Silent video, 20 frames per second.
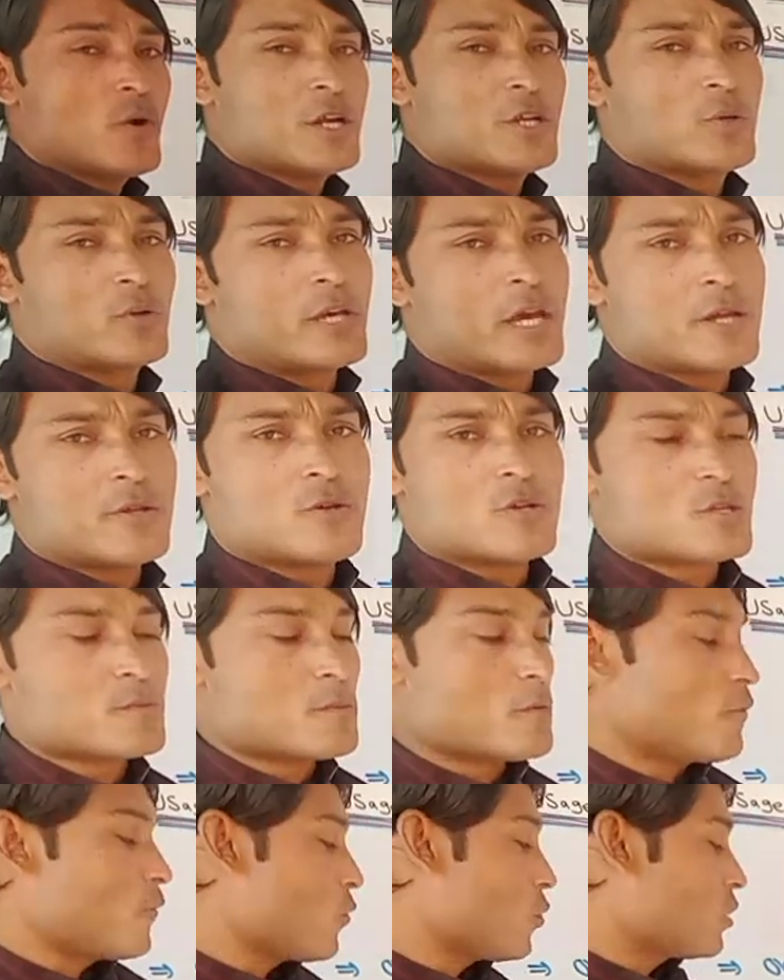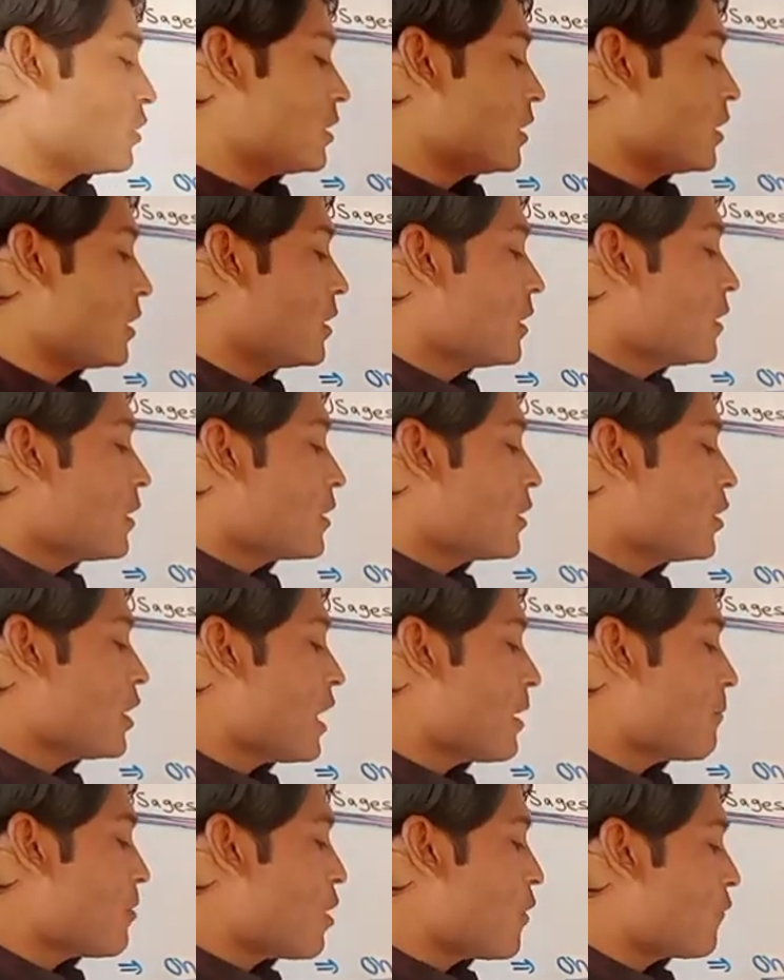Even you can use before the
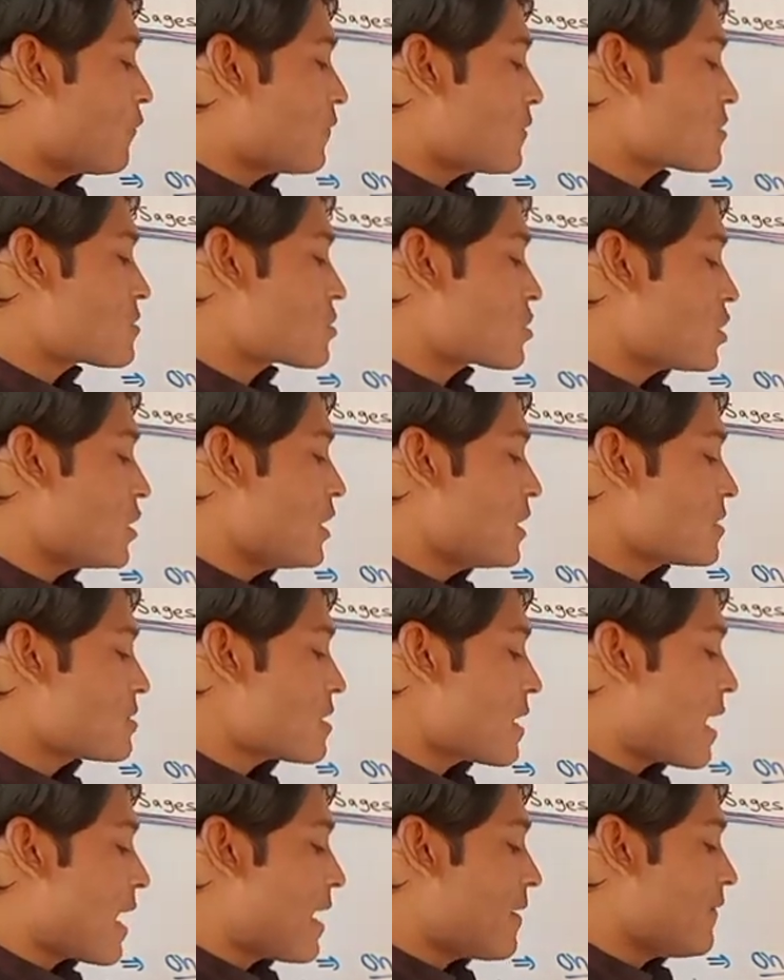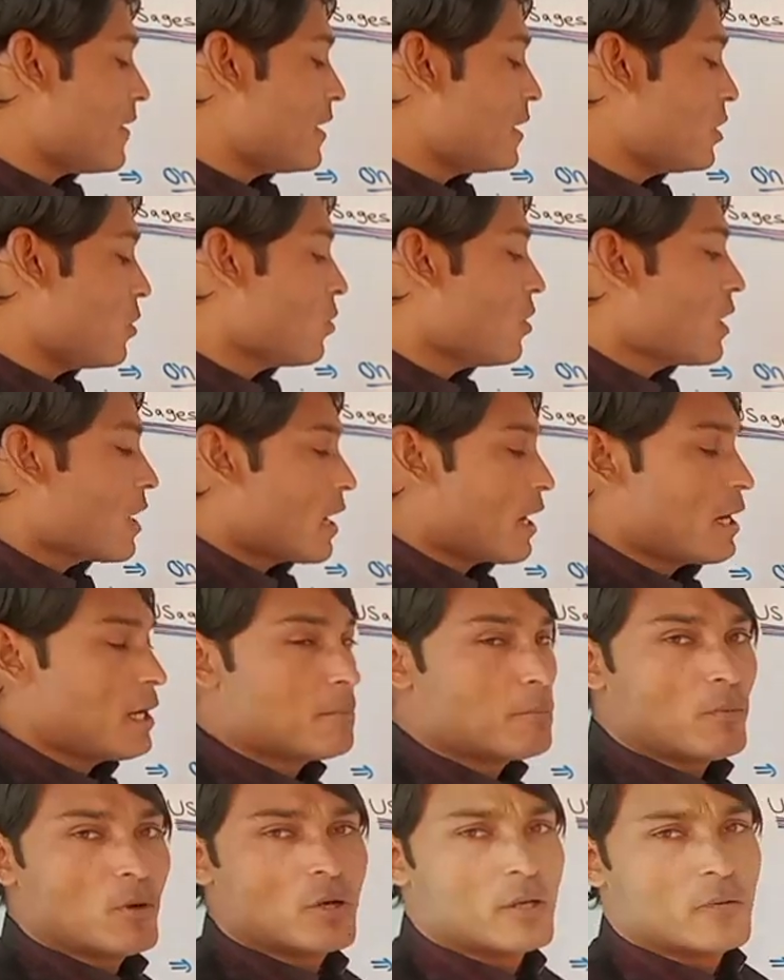name of street, avenue,
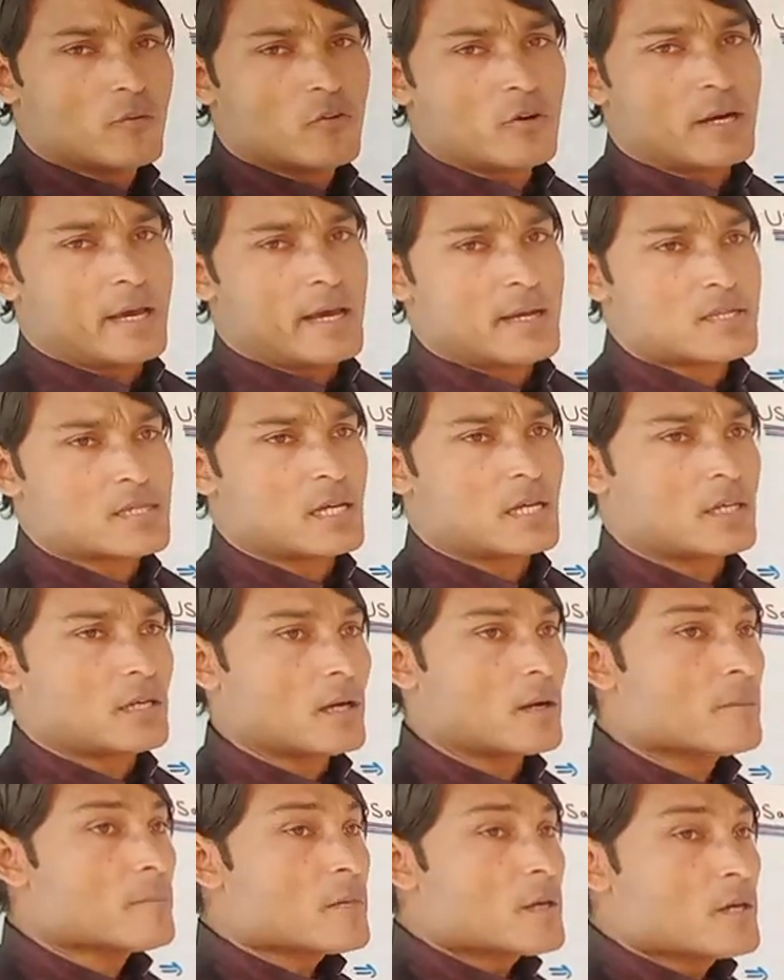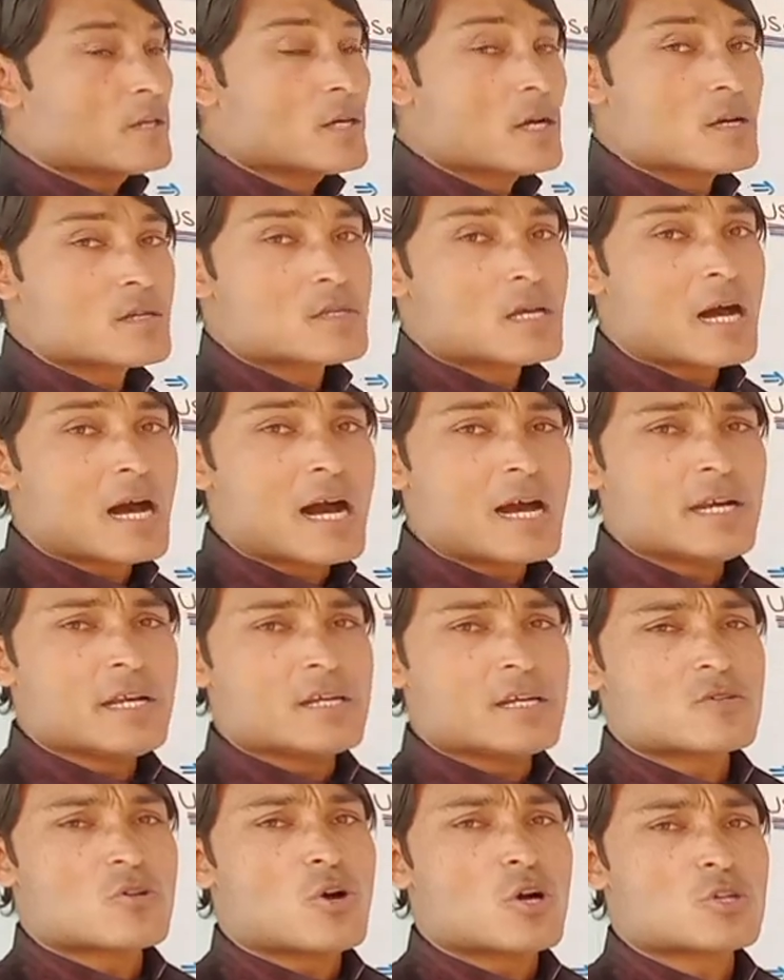and Bollywood, etc. Yes,
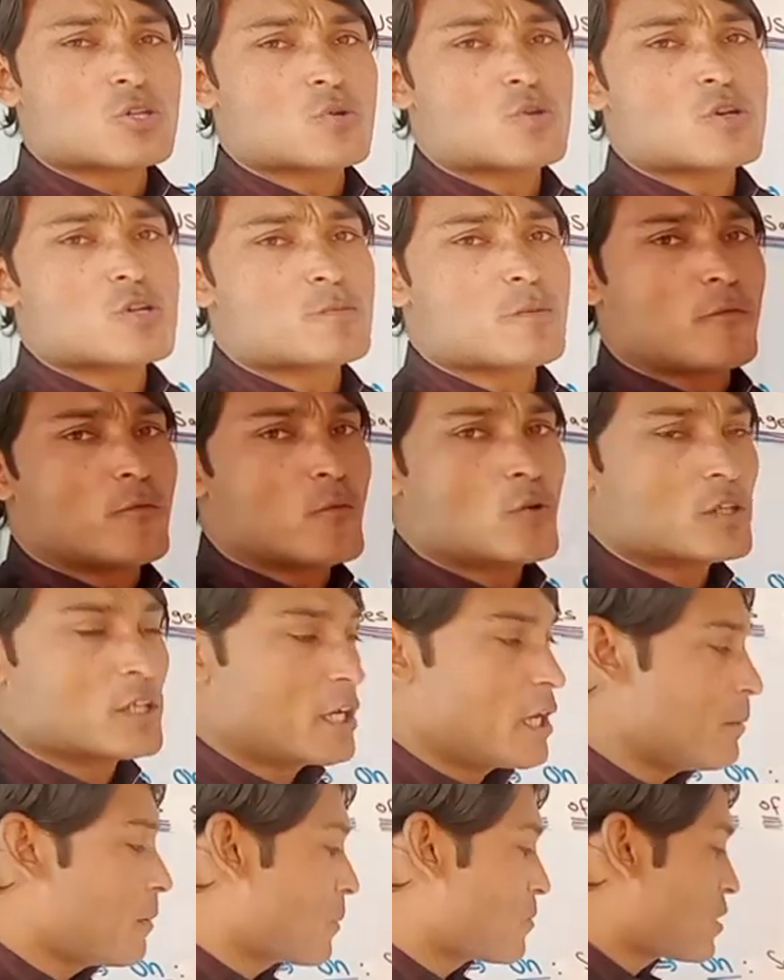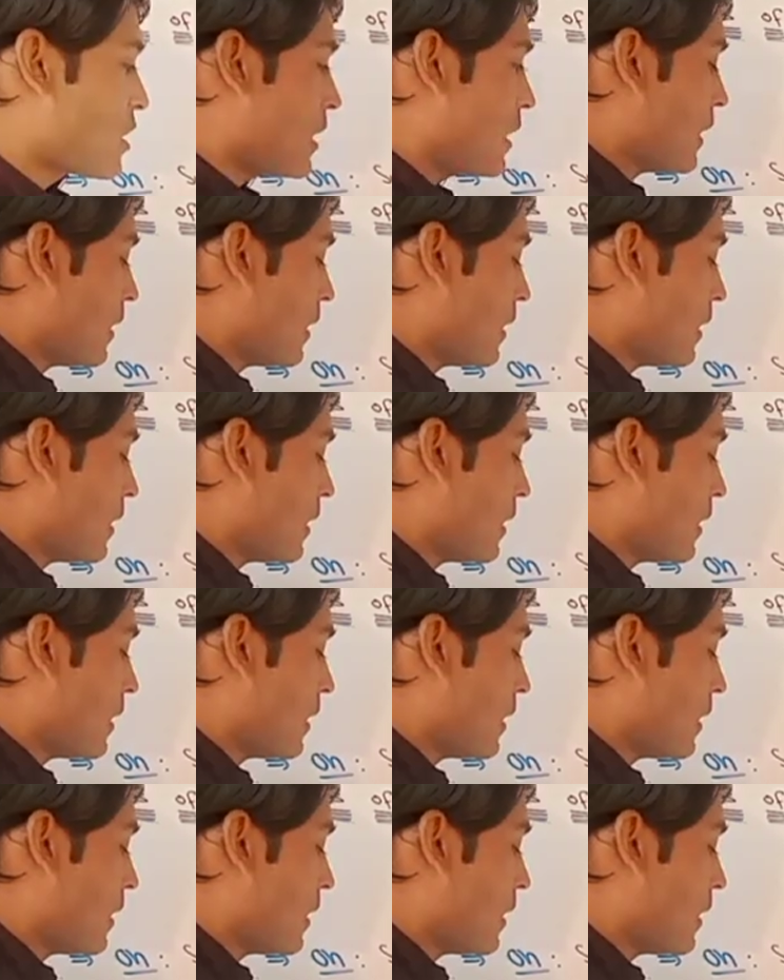on is also used before the name of